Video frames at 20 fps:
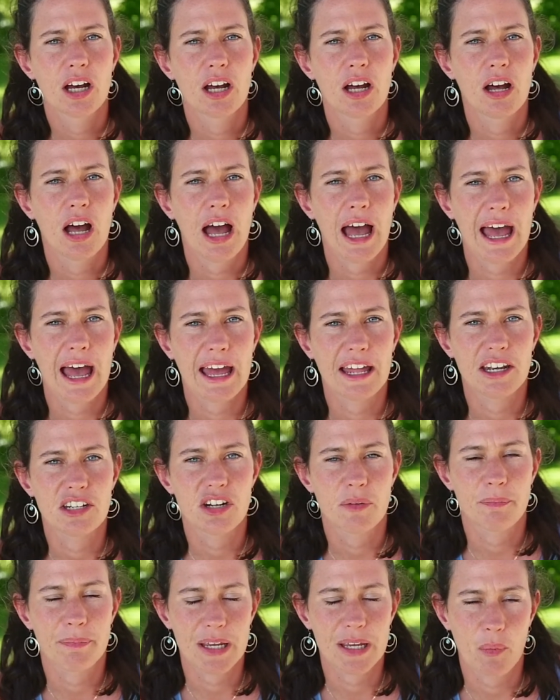And
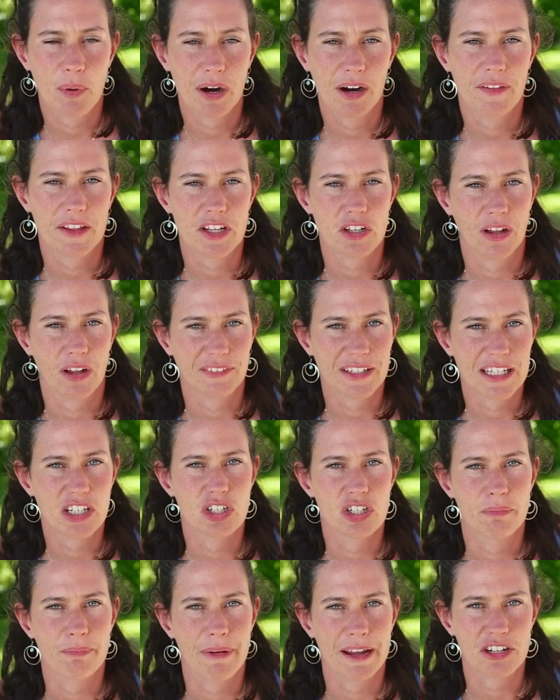be aware that you'll need to
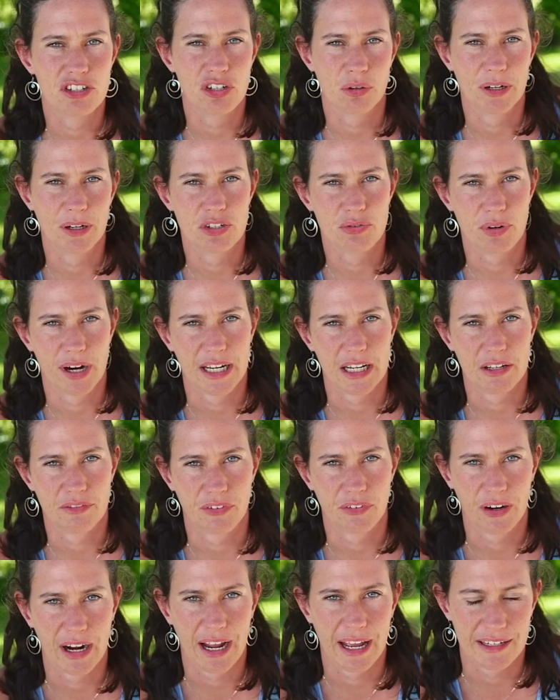do major retraining
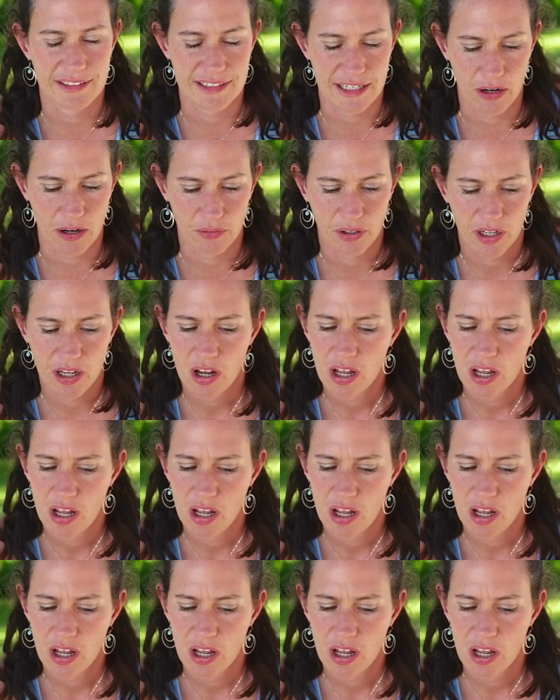for head down.